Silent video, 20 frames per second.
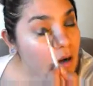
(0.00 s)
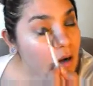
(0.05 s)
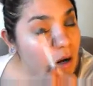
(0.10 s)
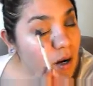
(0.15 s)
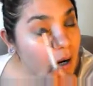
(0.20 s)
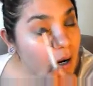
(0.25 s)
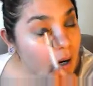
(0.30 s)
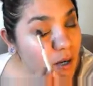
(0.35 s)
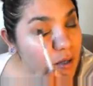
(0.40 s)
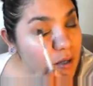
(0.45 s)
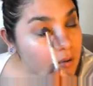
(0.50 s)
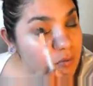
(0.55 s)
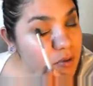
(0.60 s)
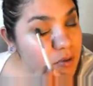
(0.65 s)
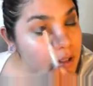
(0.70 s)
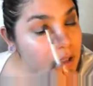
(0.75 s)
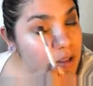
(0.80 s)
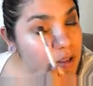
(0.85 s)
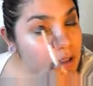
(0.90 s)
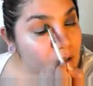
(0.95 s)
I
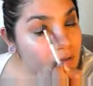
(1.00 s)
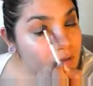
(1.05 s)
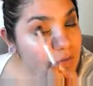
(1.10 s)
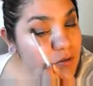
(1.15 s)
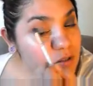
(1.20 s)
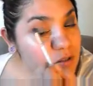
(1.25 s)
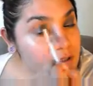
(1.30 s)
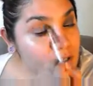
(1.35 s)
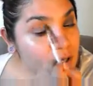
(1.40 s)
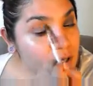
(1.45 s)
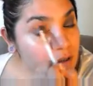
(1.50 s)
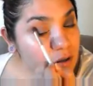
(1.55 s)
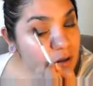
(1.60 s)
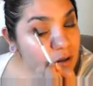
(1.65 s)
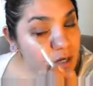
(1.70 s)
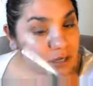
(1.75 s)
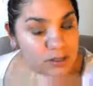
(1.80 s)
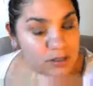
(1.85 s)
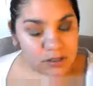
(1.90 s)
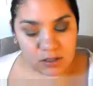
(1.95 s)
really love this color
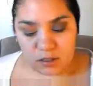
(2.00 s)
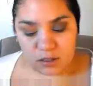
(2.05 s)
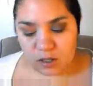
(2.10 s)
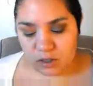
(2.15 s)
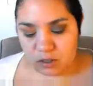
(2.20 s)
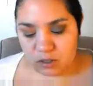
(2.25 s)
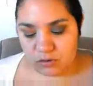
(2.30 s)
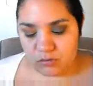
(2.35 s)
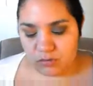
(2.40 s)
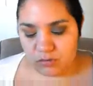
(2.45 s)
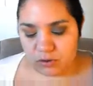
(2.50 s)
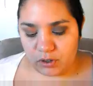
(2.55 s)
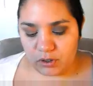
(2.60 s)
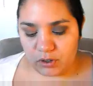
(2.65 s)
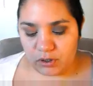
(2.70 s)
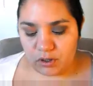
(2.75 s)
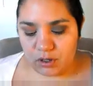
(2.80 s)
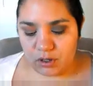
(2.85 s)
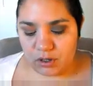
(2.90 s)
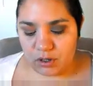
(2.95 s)
as an all
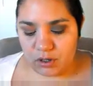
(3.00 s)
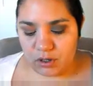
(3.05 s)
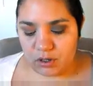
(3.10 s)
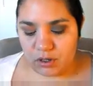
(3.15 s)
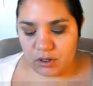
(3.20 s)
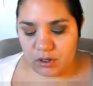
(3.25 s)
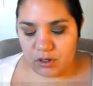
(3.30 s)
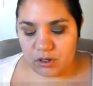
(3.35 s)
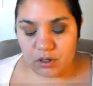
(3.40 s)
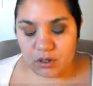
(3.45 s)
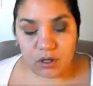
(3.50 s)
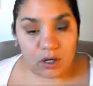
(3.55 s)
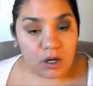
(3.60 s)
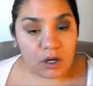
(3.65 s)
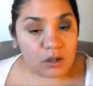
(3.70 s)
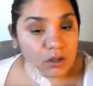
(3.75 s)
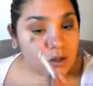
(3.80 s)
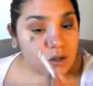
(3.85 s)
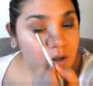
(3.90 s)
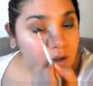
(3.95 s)
over
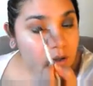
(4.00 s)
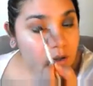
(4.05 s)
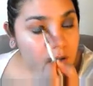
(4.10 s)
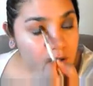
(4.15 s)
color.